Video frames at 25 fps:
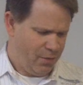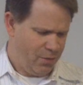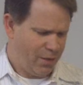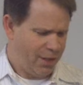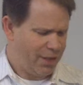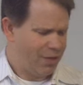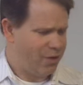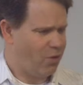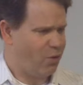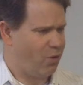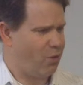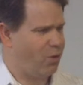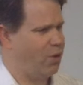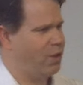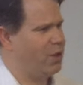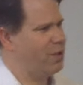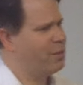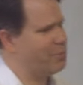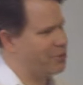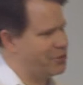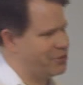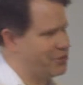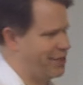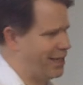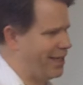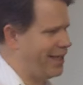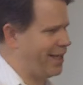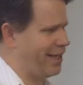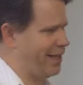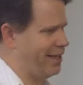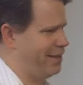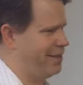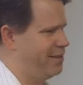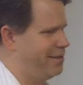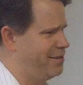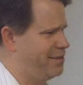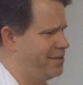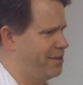What a horrible
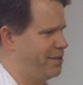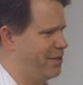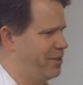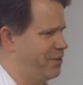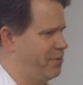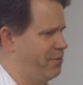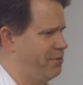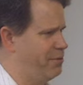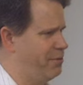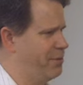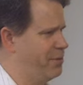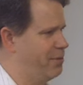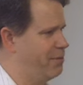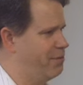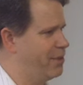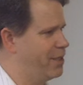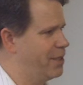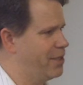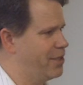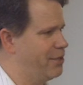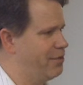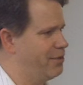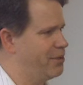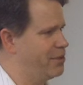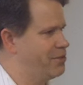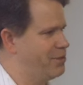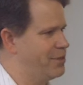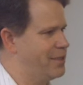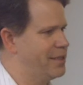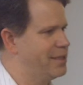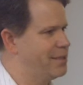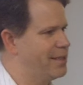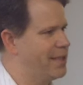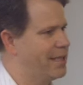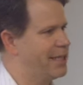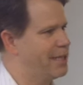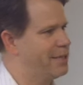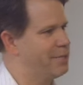day to go through where you are
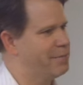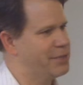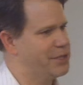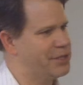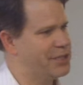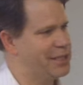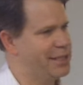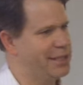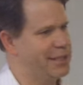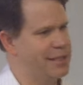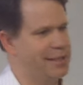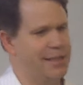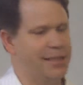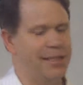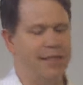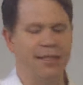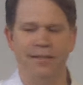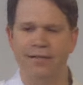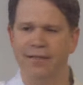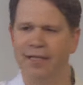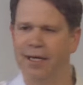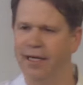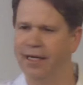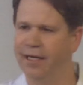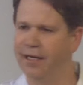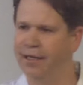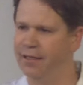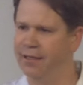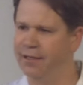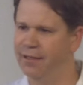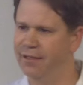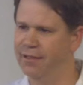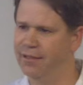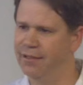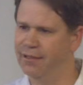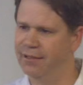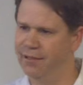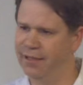treated like a machine the
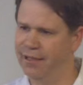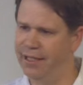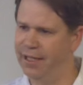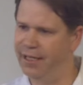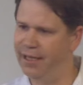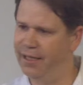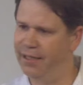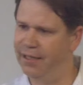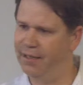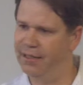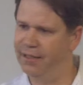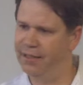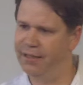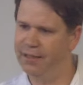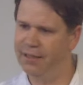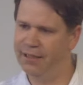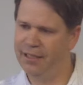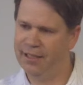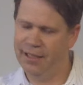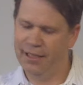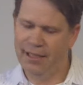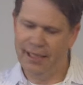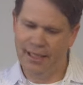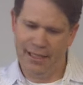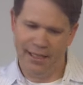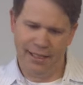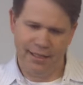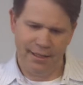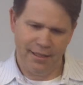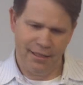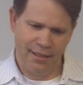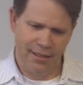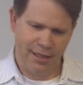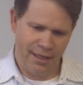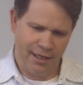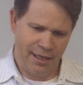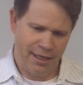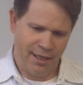entire day.
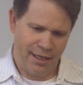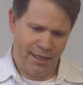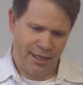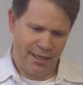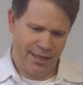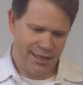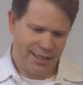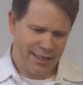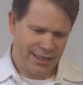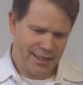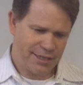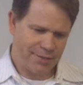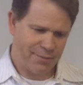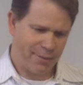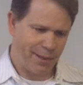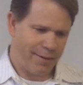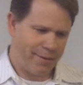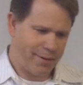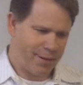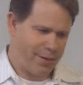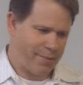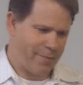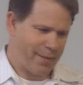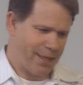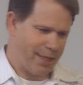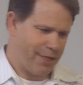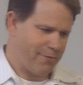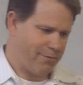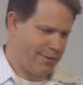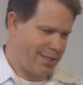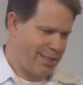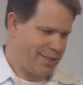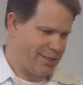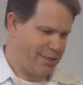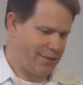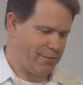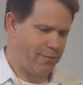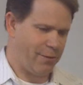And I think it's probably the main
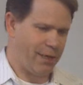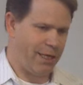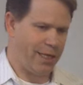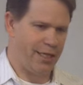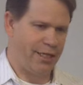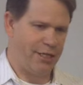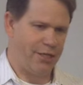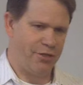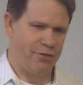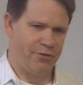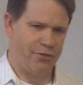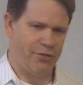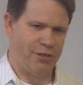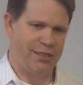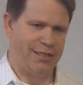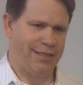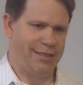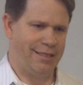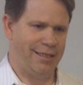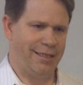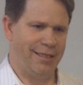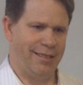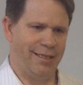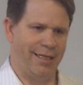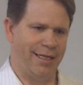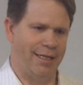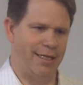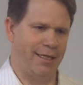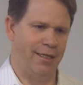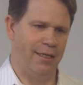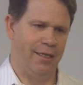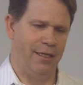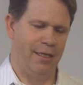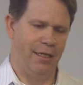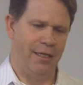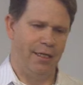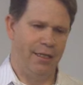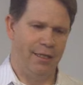reason why I usually see
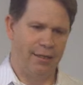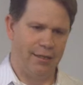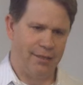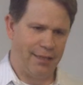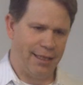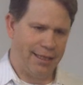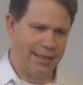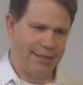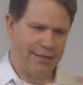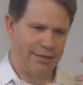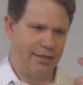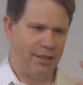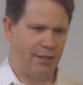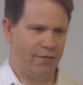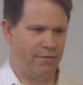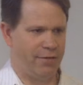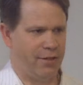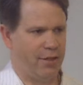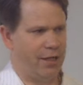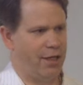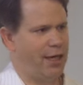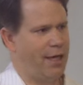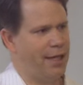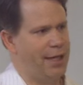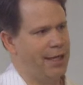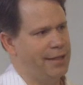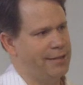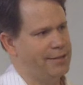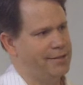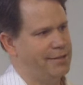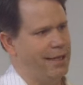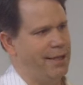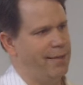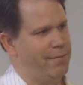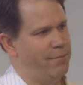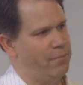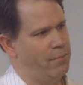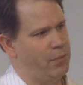glazed over
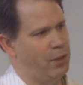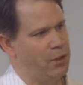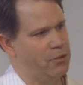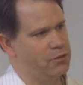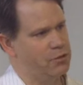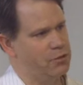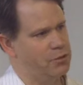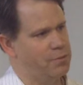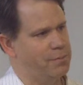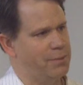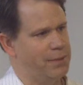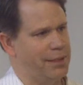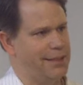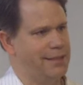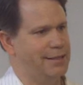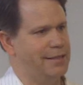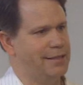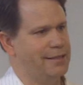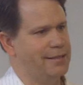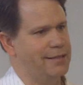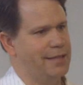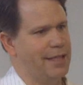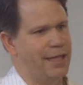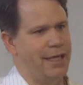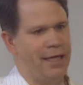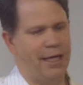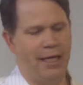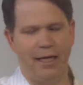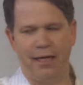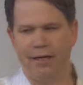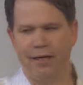eyes at most places that